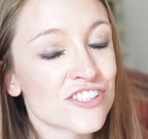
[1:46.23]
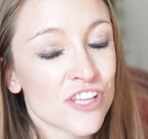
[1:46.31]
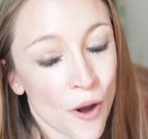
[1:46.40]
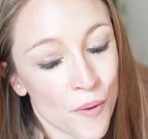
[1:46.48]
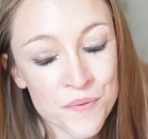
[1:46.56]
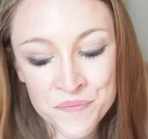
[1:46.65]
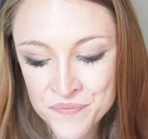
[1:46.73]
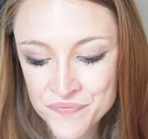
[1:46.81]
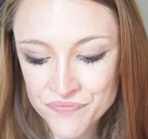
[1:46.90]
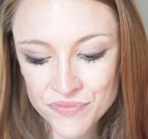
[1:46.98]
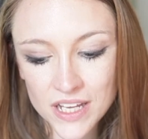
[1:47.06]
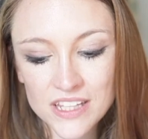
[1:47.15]
So
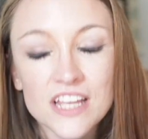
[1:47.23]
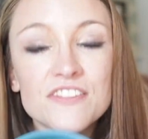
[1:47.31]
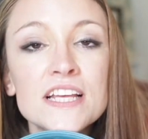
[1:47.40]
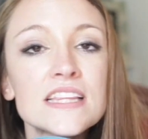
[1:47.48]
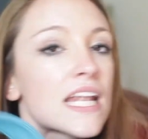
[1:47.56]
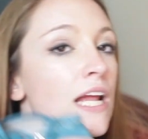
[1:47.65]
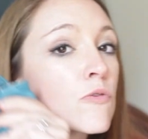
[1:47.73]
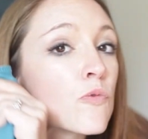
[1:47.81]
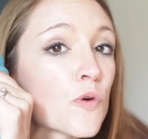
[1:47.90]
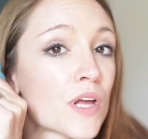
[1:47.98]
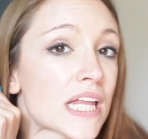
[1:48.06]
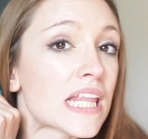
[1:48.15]
the thing that I
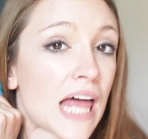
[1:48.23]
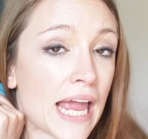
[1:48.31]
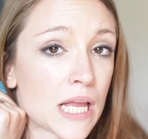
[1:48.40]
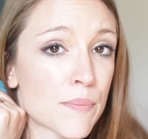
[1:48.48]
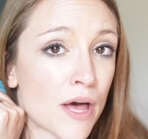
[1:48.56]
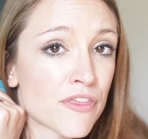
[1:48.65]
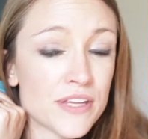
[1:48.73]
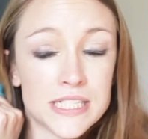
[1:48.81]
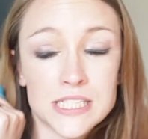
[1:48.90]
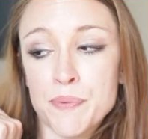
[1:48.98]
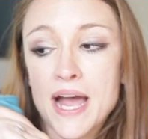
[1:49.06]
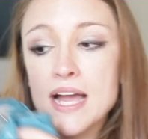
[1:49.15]
really like about
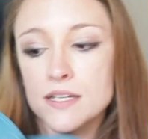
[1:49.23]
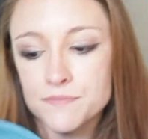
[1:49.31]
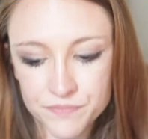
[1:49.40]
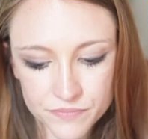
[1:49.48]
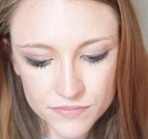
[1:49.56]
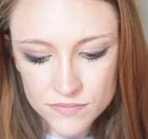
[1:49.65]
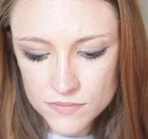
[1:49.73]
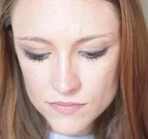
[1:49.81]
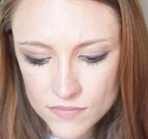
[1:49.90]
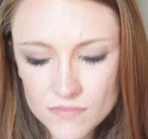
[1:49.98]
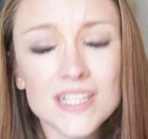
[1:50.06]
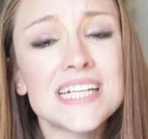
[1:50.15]
this bag
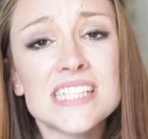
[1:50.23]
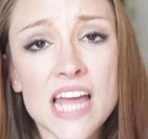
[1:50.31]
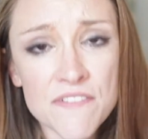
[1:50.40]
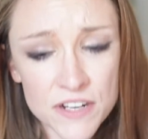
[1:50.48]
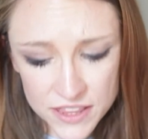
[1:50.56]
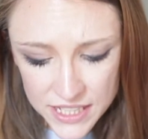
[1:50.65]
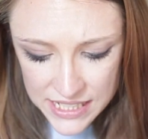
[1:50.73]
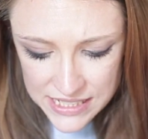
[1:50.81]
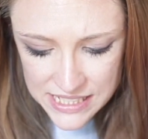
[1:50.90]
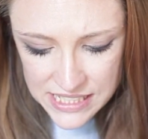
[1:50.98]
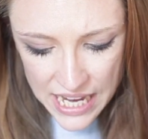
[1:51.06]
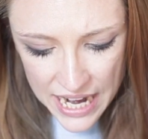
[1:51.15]
is everything
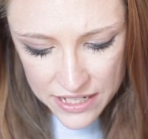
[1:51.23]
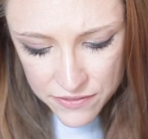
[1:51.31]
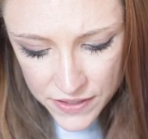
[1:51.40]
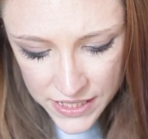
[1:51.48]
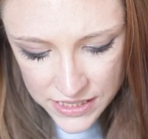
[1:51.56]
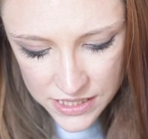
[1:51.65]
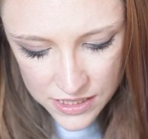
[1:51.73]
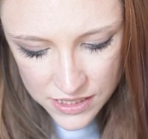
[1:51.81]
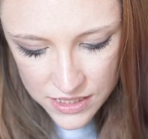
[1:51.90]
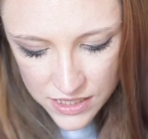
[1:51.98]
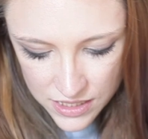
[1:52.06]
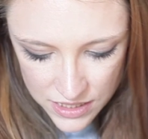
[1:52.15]
inside of it
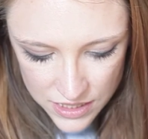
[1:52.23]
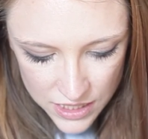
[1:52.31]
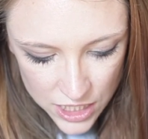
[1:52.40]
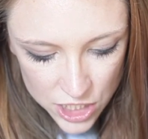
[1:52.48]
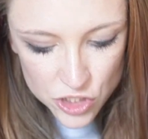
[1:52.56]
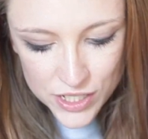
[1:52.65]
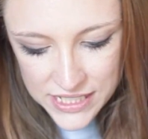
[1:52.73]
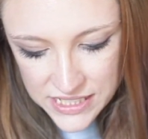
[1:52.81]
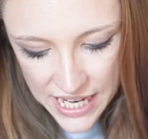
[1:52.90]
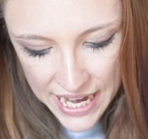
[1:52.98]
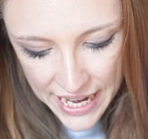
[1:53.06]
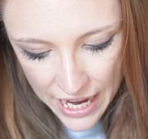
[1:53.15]
you can
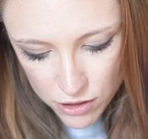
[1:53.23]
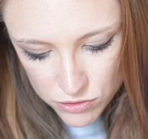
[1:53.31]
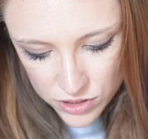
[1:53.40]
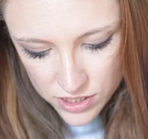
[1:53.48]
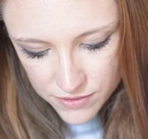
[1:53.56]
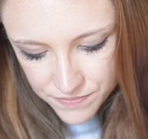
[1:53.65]
take out.